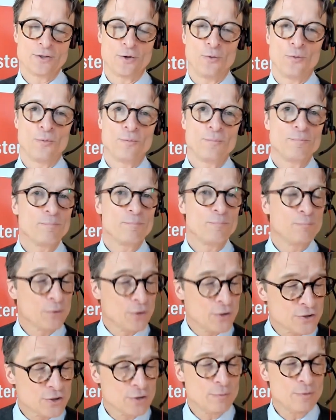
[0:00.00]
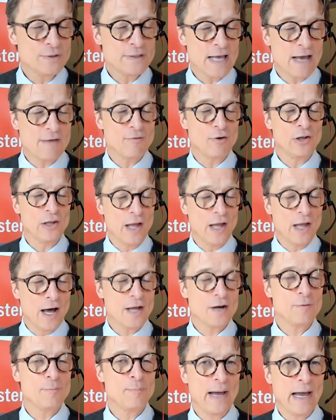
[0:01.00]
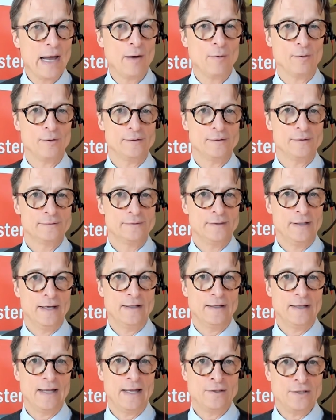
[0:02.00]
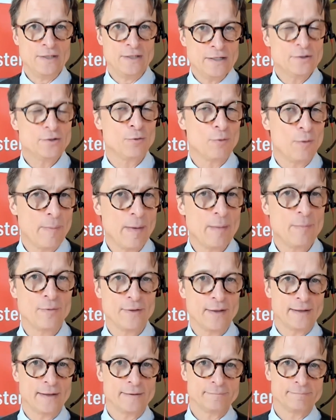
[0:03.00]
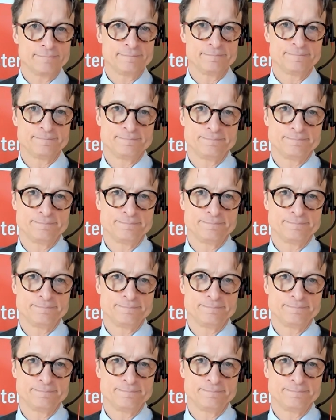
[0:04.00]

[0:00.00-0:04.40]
So consumers have a lot of power and, and you need to remember that.